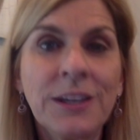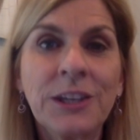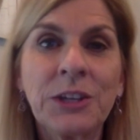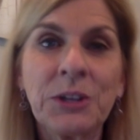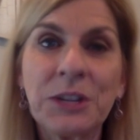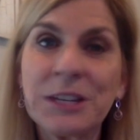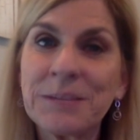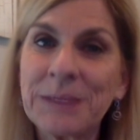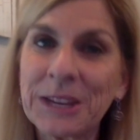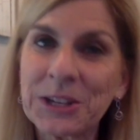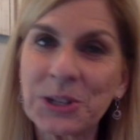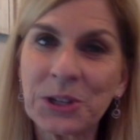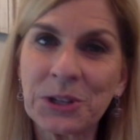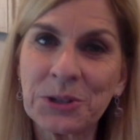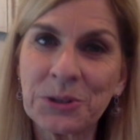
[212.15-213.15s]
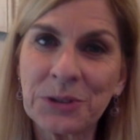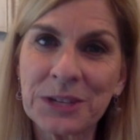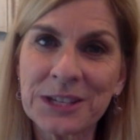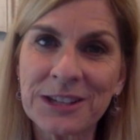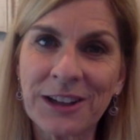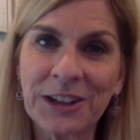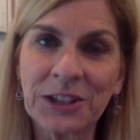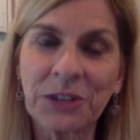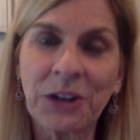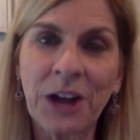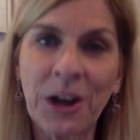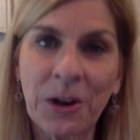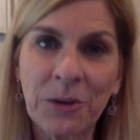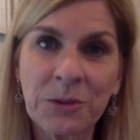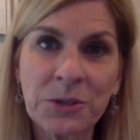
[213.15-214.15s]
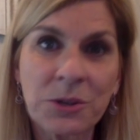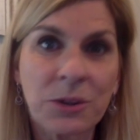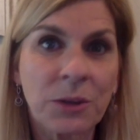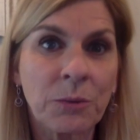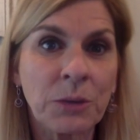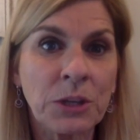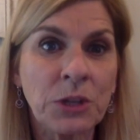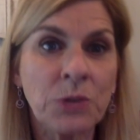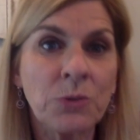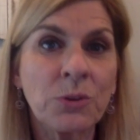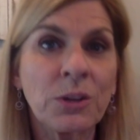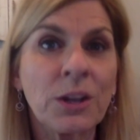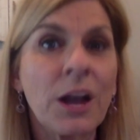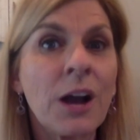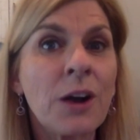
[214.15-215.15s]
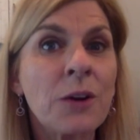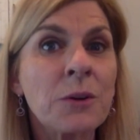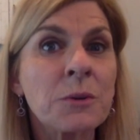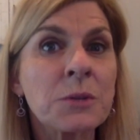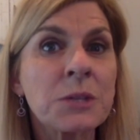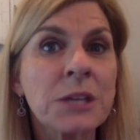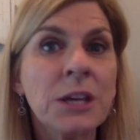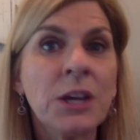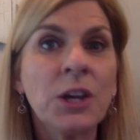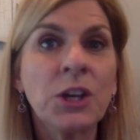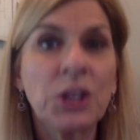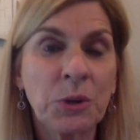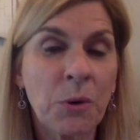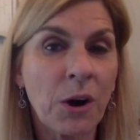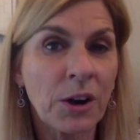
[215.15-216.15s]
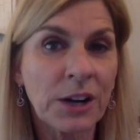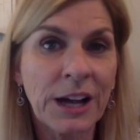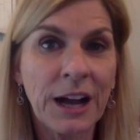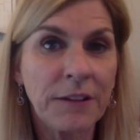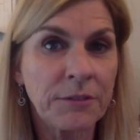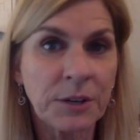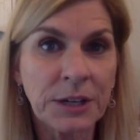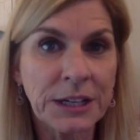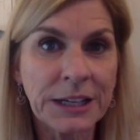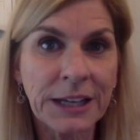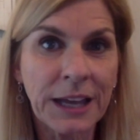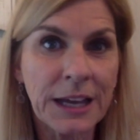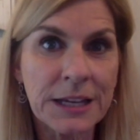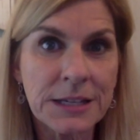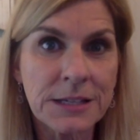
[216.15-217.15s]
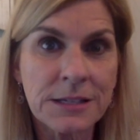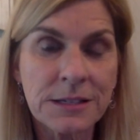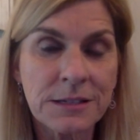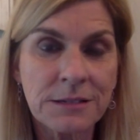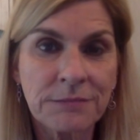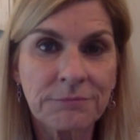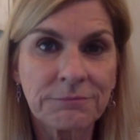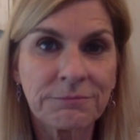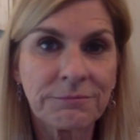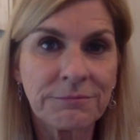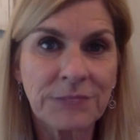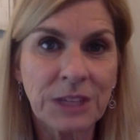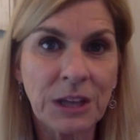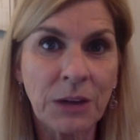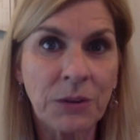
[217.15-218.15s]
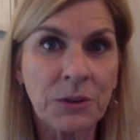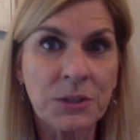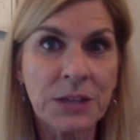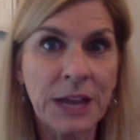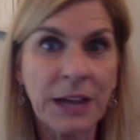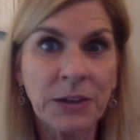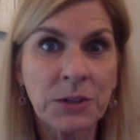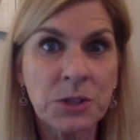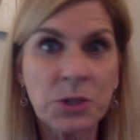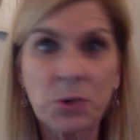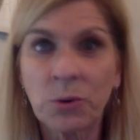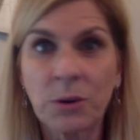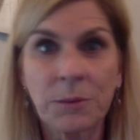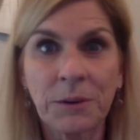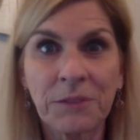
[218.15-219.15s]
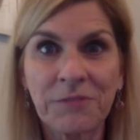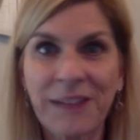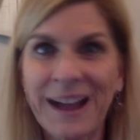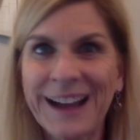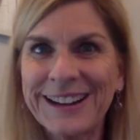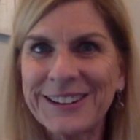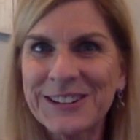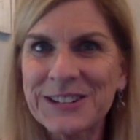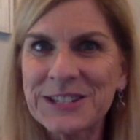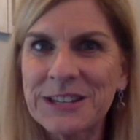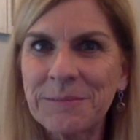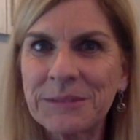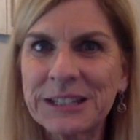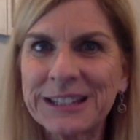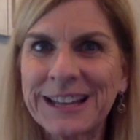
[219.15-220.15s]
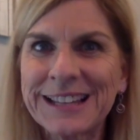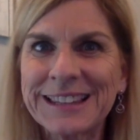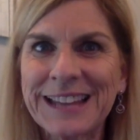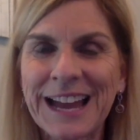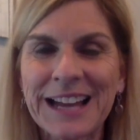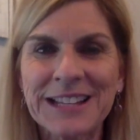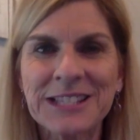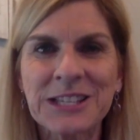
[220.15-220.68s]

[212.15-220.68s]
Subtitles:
you need to make sure you do this on your own so that when you close, you are covered in case there's a hailstorm or fire or something like that.